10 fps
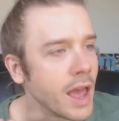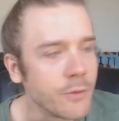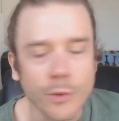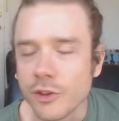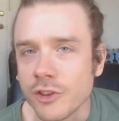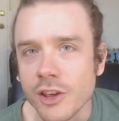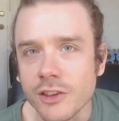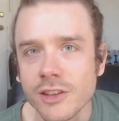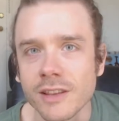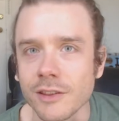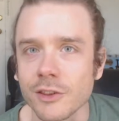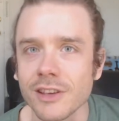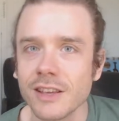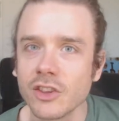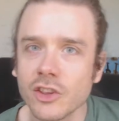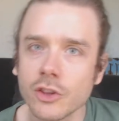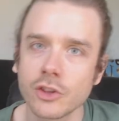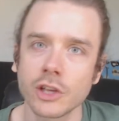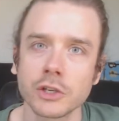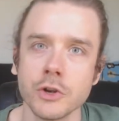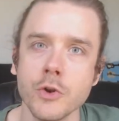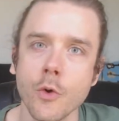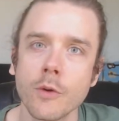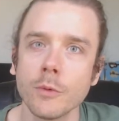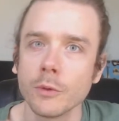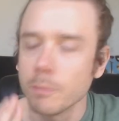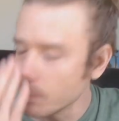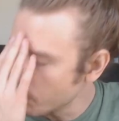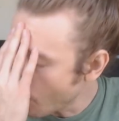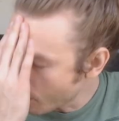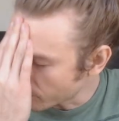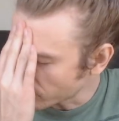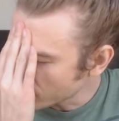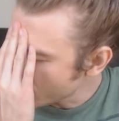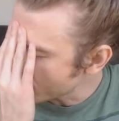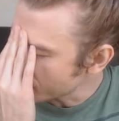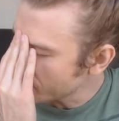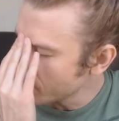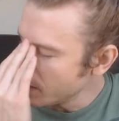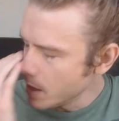And resistance is such a normal part of life